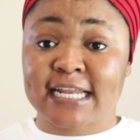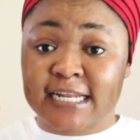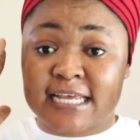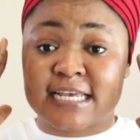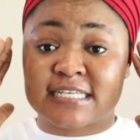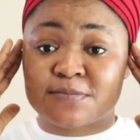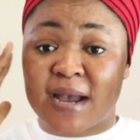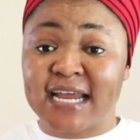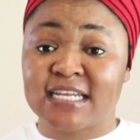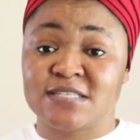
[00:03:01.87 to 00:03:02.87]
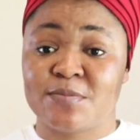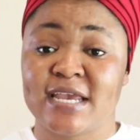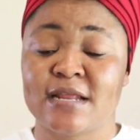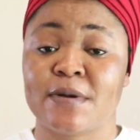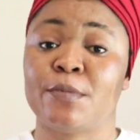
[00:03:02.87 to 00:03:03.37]
and then his mind is
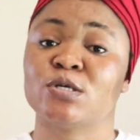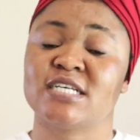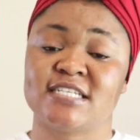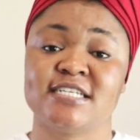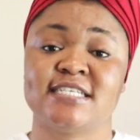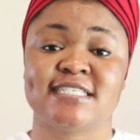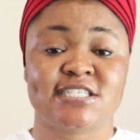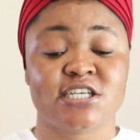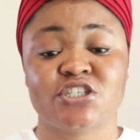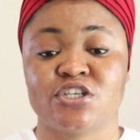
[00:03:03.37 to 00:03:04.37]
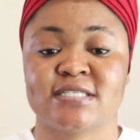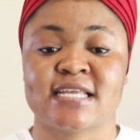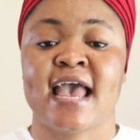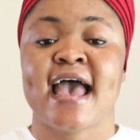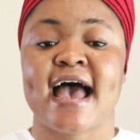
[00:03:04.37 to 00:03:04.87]
made up about certain
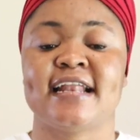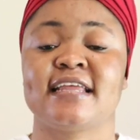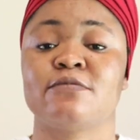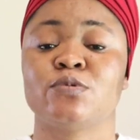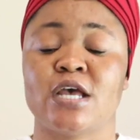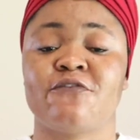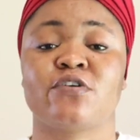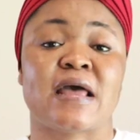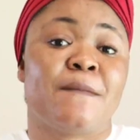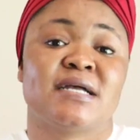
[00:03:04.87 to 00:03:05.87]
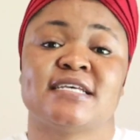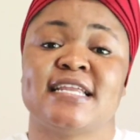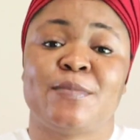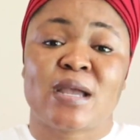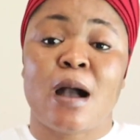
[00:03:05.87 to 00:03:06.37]
decisions and, and for that
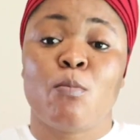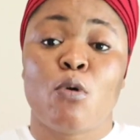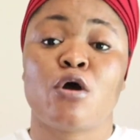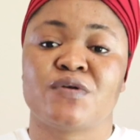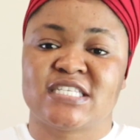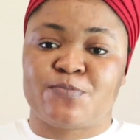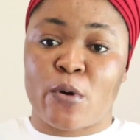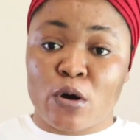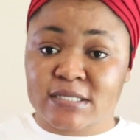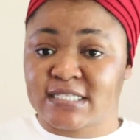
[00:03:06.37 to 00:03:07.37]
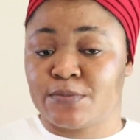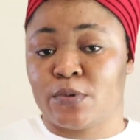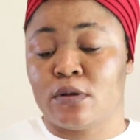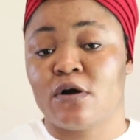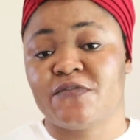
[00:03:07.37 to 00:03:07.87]
matter they become more
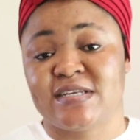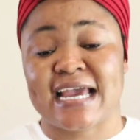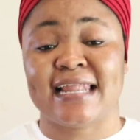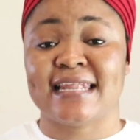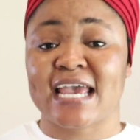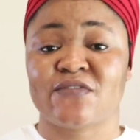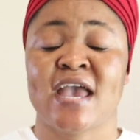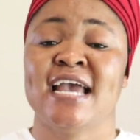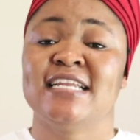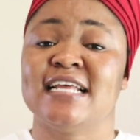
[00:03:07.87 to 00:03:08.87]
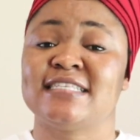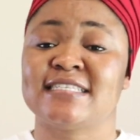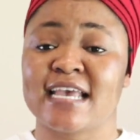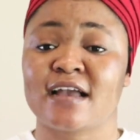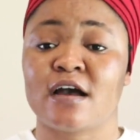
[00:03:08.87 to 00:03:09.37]
responsible of their life they
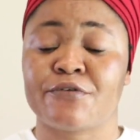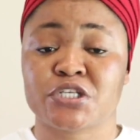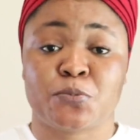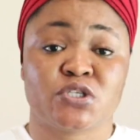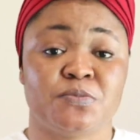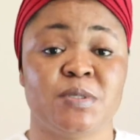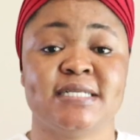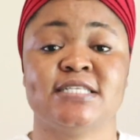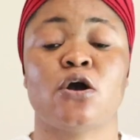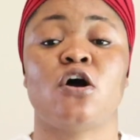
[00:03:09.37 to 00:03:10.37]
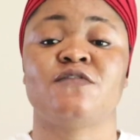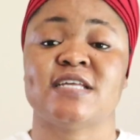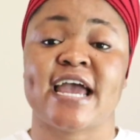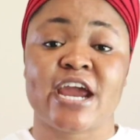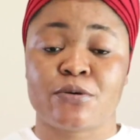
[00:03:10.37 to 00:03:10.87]
take responsibility
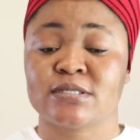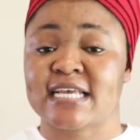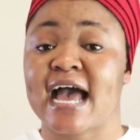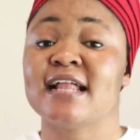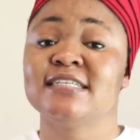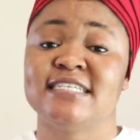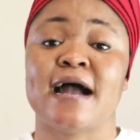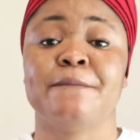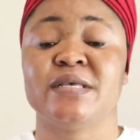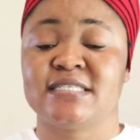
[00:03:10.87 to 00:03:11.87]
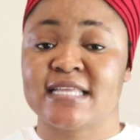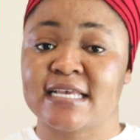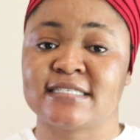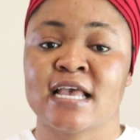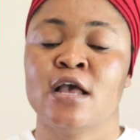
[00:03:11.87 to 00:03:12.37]
of their errors and their
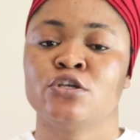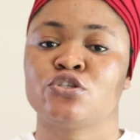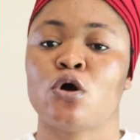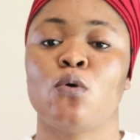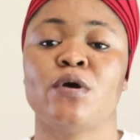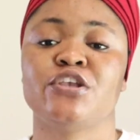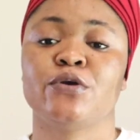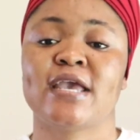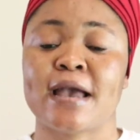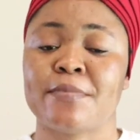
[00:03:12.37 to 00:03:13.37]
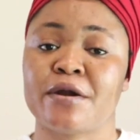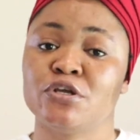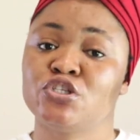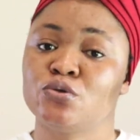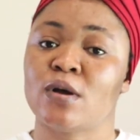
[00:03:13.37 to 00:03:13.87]
mistakes so when you get
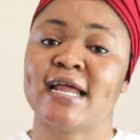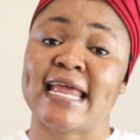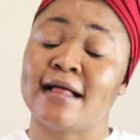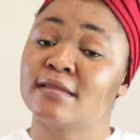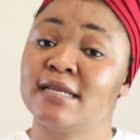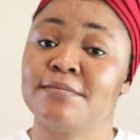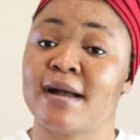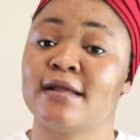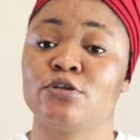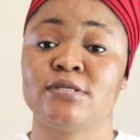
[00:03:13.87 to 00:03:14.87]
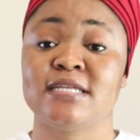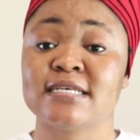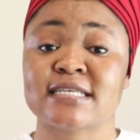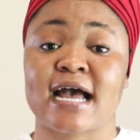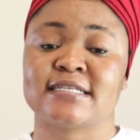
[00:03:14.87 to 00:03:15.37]
married to an elderly man
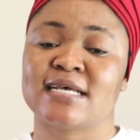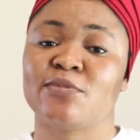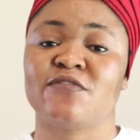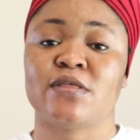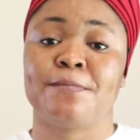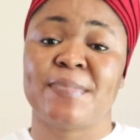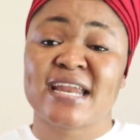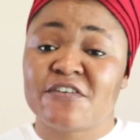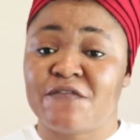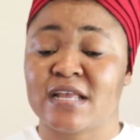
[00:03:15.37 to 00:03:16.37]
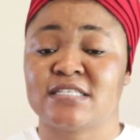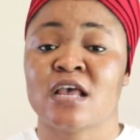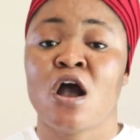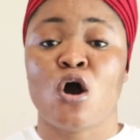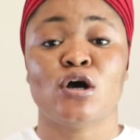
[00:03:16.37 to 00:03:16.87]
these are some of the
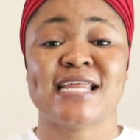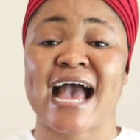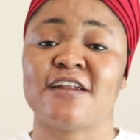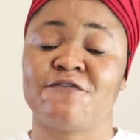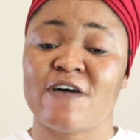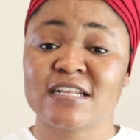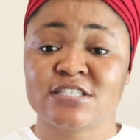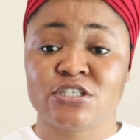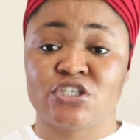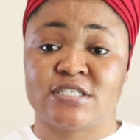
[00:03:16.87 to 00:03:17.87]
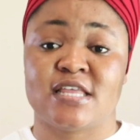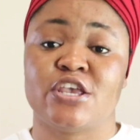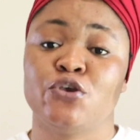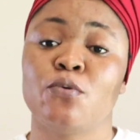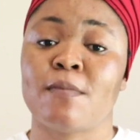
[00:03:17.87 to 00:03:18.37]
benefits or the advantages
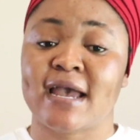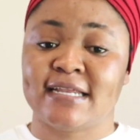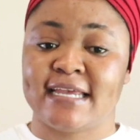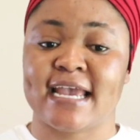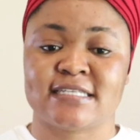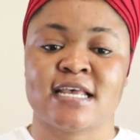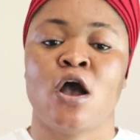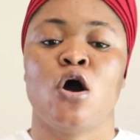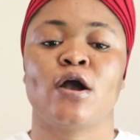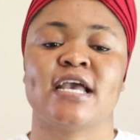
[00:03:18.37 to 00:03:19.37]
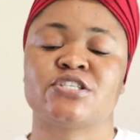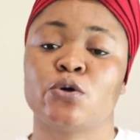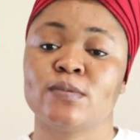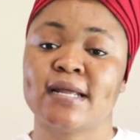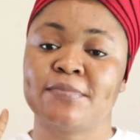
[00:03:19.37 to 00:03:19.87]
that you might get okay
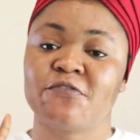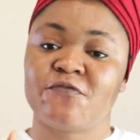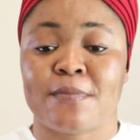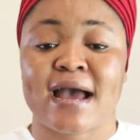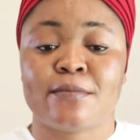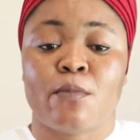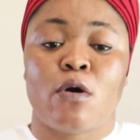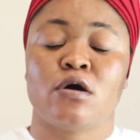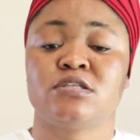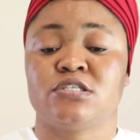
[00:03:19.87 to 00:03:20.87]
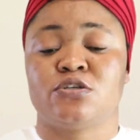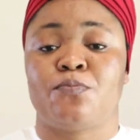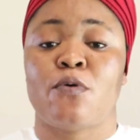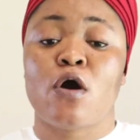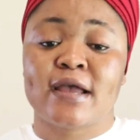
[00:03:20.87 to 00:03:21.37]
so number for man more to
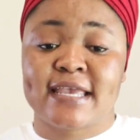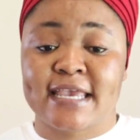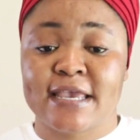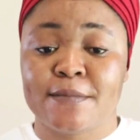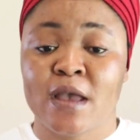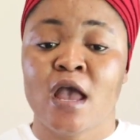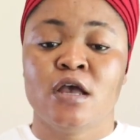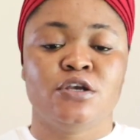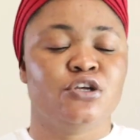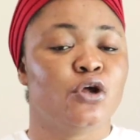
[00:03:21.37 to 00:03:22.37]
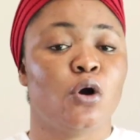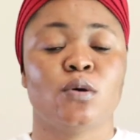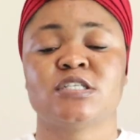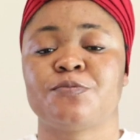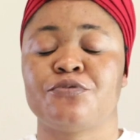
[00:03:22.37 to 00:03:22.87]
support him you
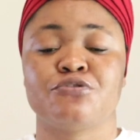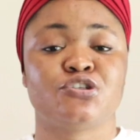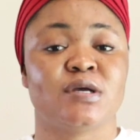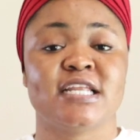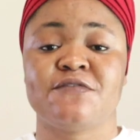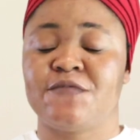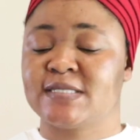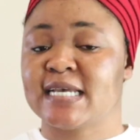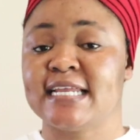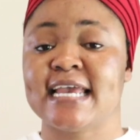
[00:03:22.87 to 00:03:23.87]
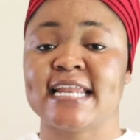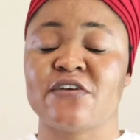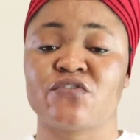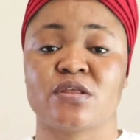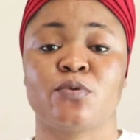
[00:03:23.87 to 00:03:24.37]
know spiritually physically
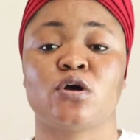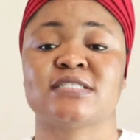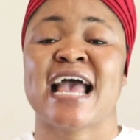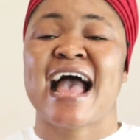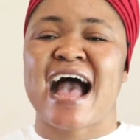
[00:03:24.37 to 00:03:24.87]
and everything because